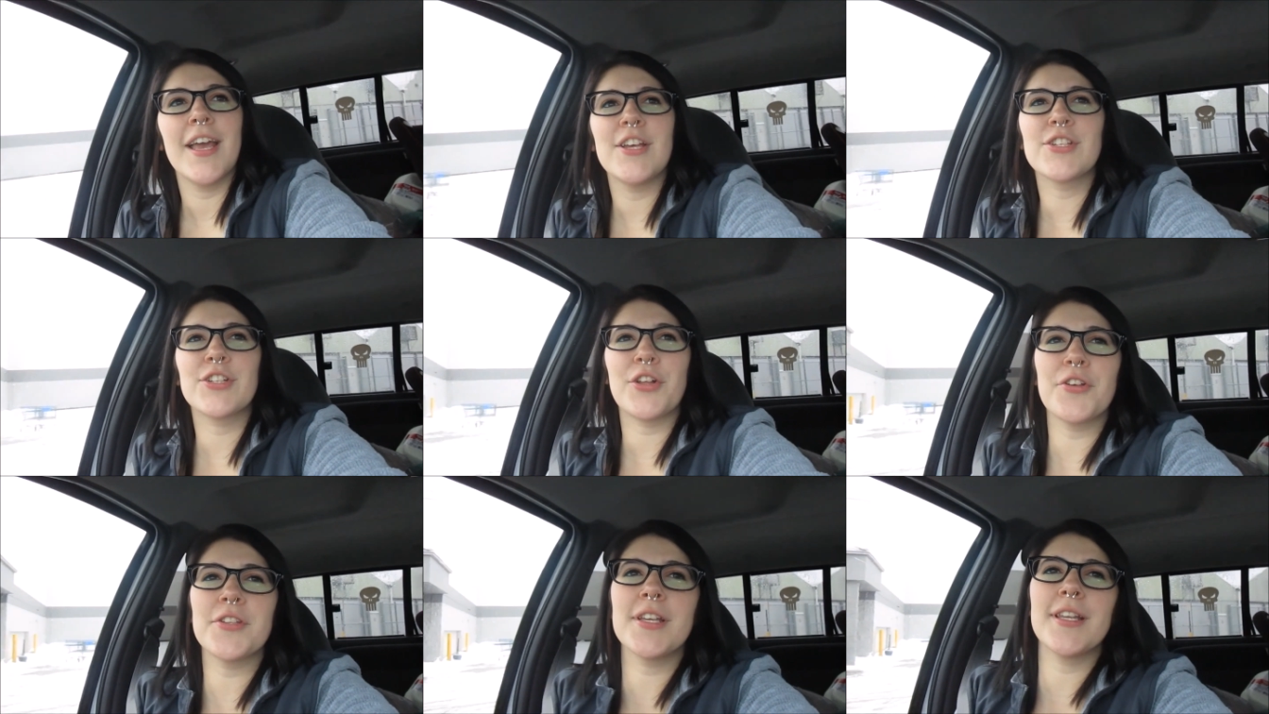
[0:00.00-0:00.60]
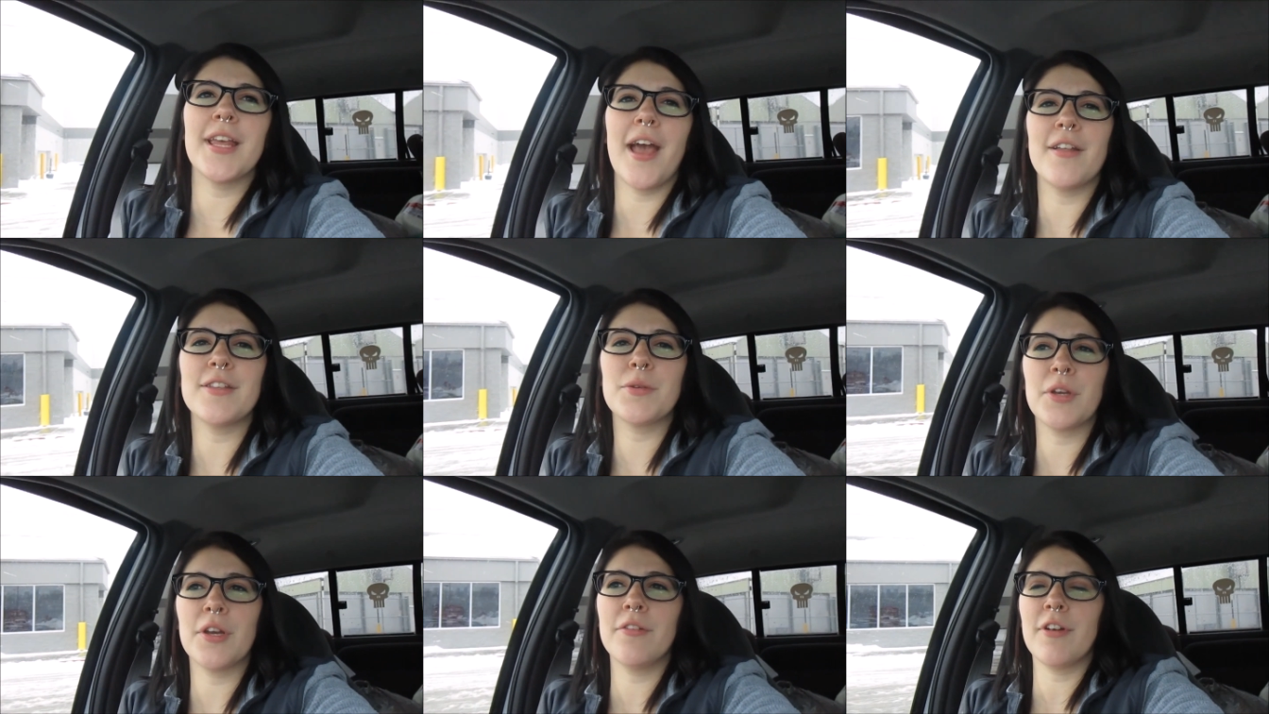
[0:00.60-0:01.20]
is closing down,
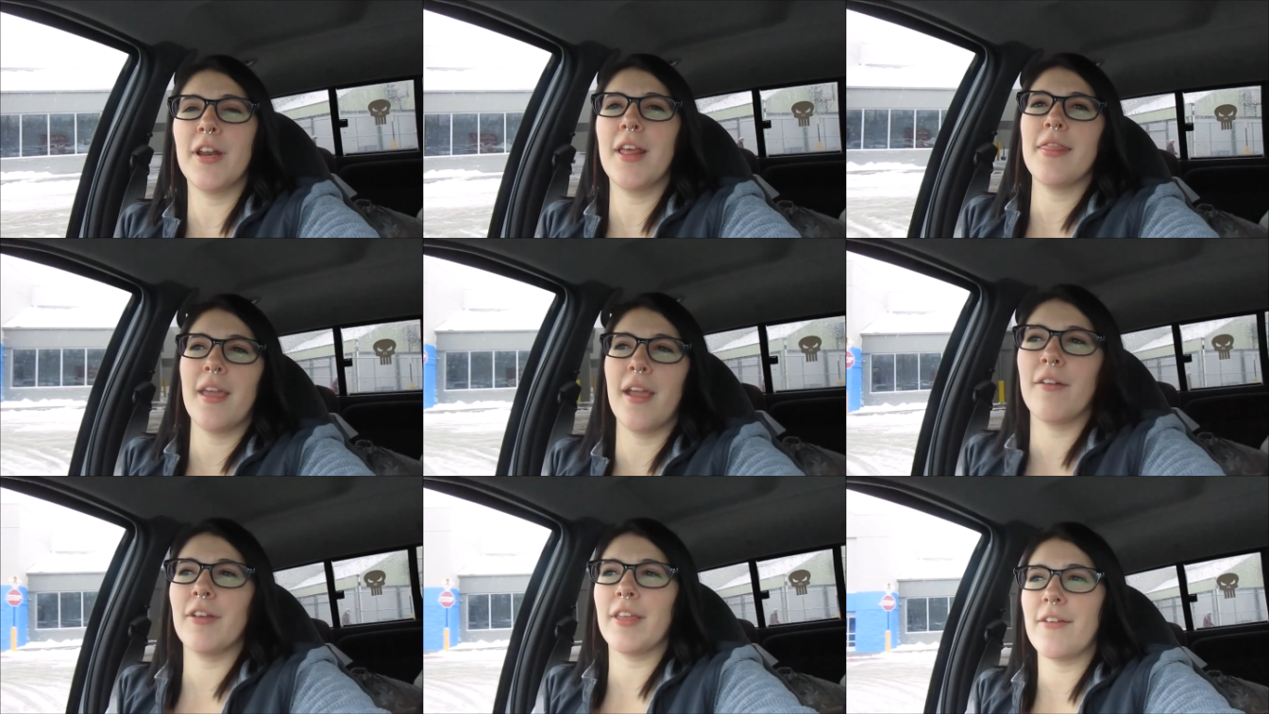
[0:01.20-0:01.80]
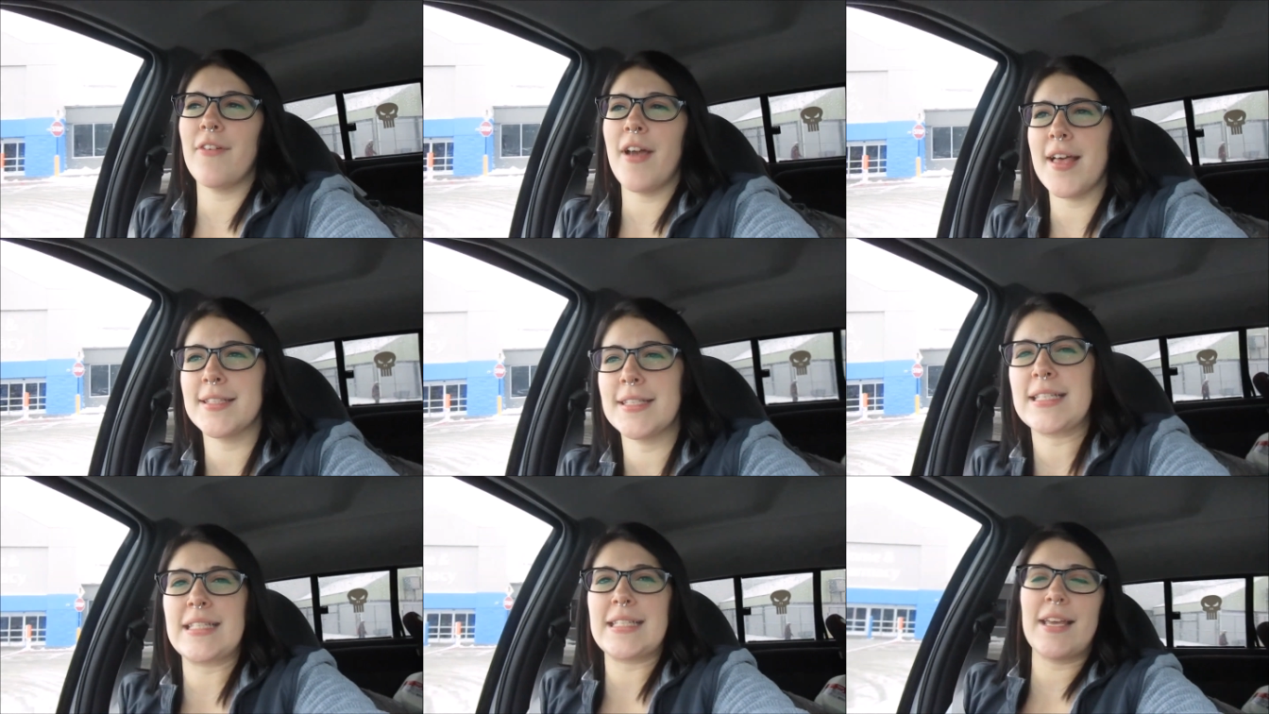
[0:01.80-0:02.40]
so we're gonna run in there really
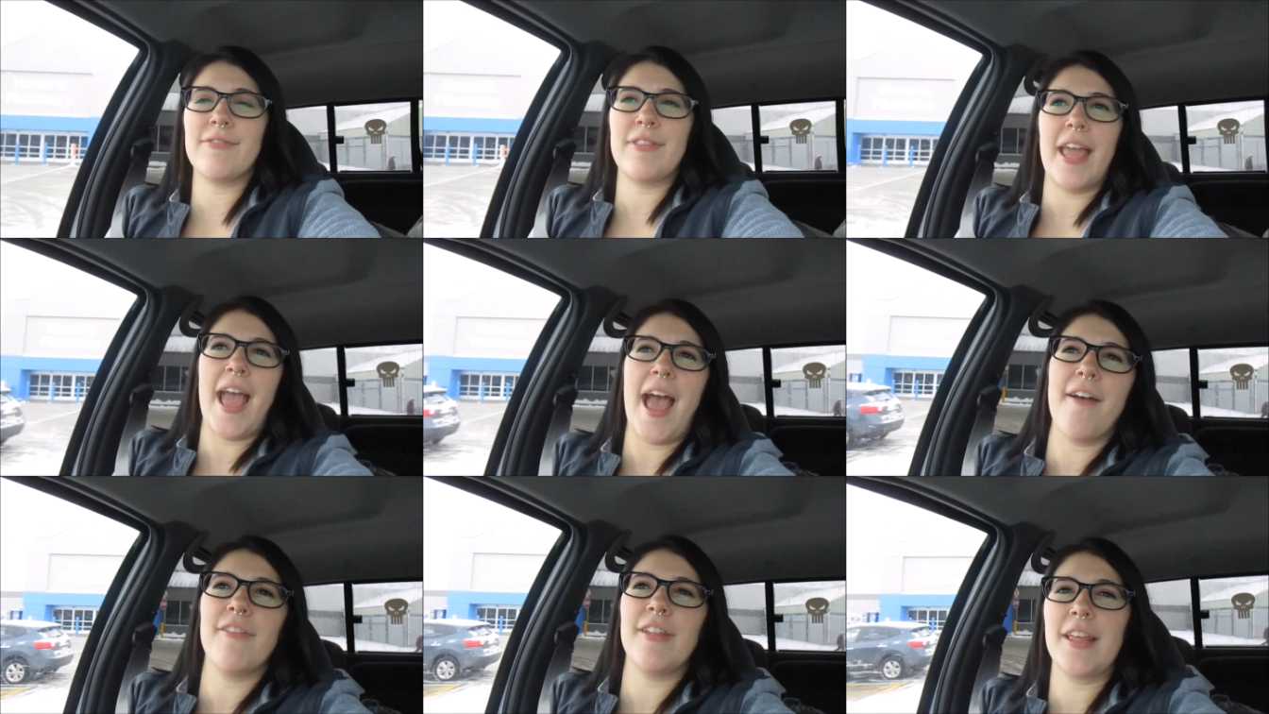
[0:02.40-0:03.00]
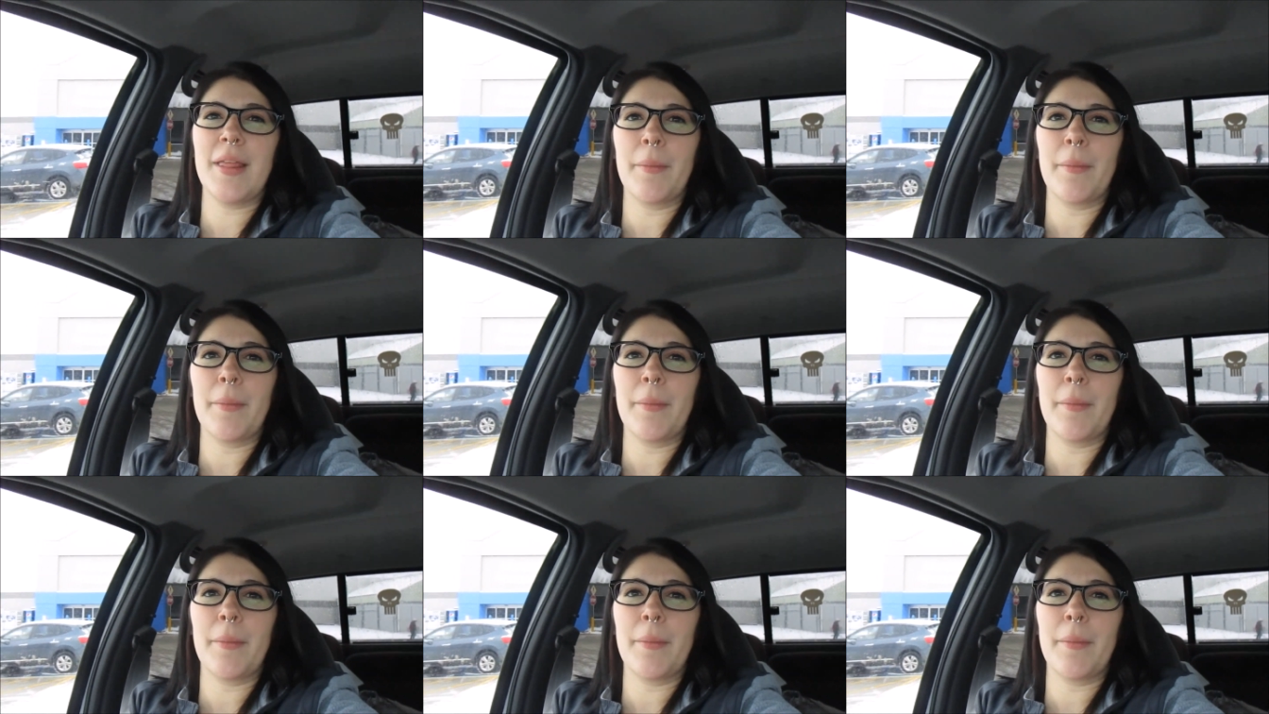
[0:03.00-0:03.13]
fast and see if they have any.